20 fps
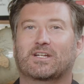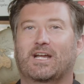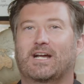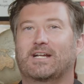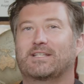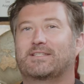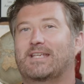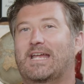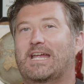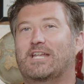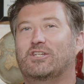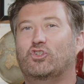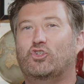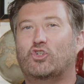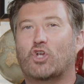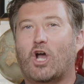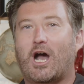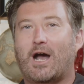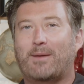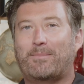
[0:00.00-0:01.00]
Cuts and
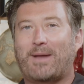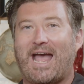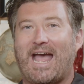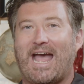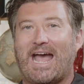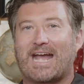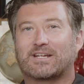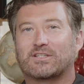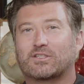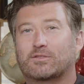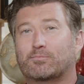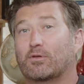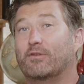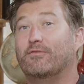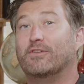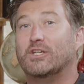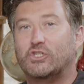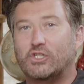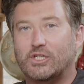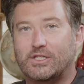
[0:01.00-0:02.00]
Job Acts
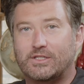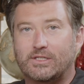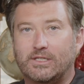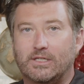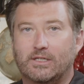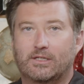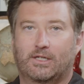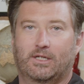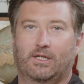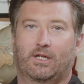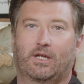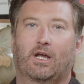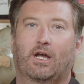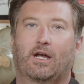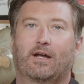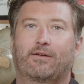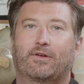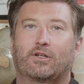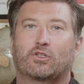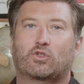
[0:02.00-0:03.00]
provisions
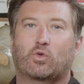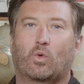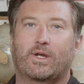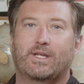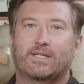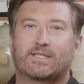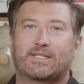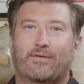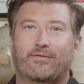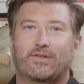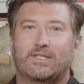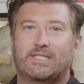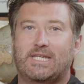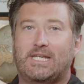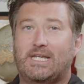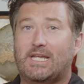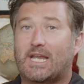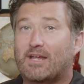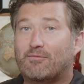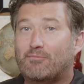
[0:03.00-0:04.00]
of
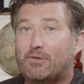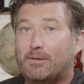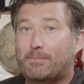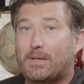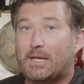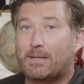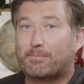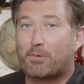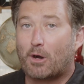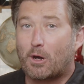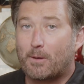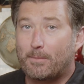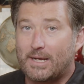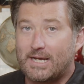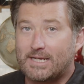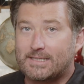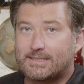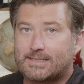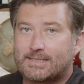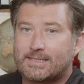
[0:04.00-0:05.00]
2017 have been made
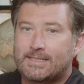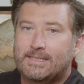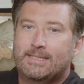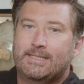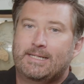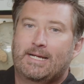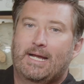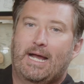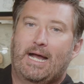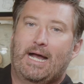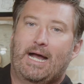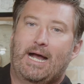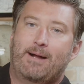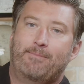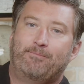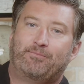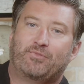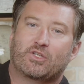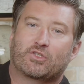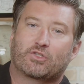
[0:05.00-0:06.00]
permanent.
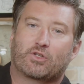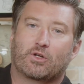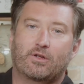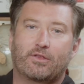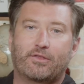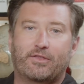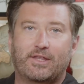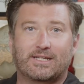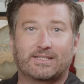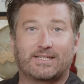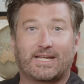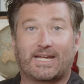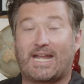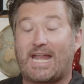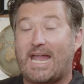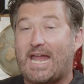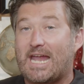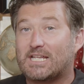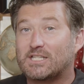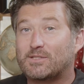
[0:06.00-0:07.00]
Certain things like
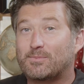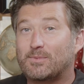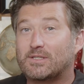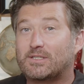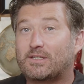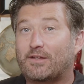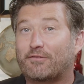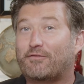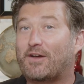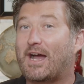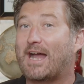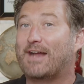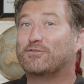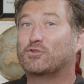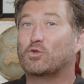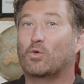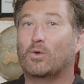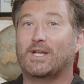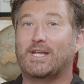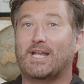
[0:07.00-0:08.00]
enhancements to
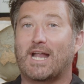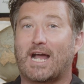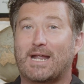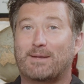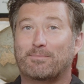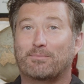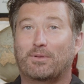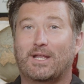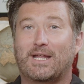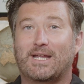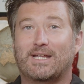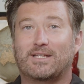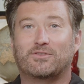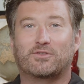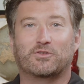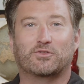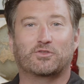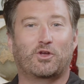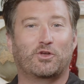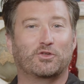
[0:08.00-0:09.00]
529 plans.
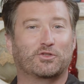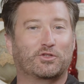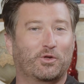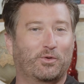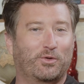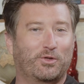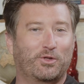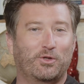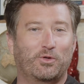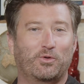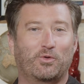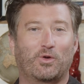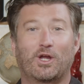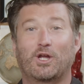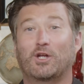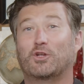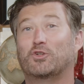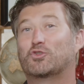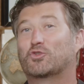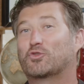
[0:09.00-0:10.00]
There's also a new
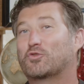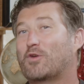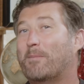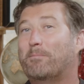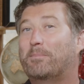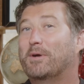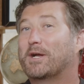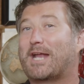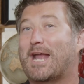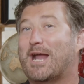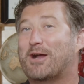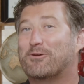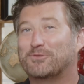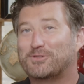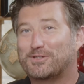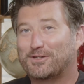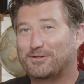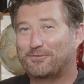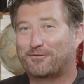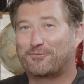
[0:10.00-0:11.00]
Trump
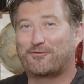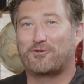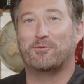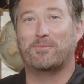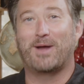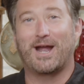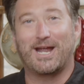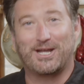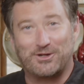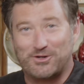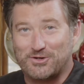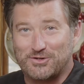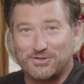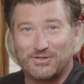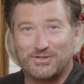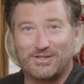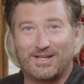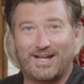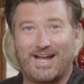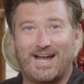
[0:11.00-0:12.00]
account for
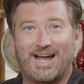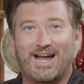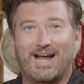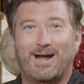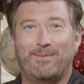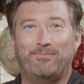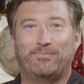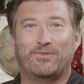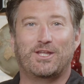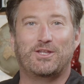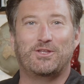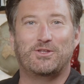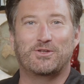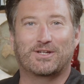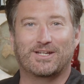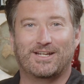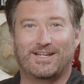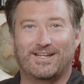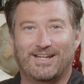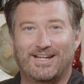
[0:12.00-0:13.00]
minors that you
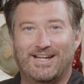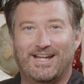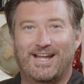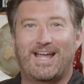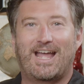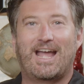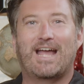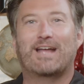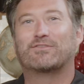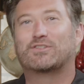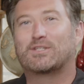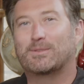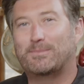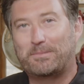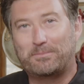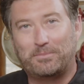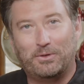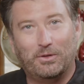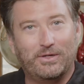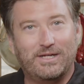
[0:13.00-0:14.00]
can have some
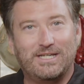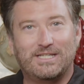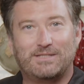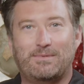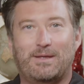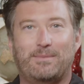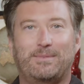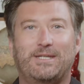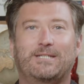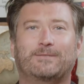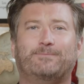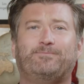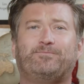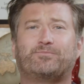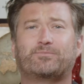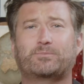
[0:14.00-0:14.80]
employees maybe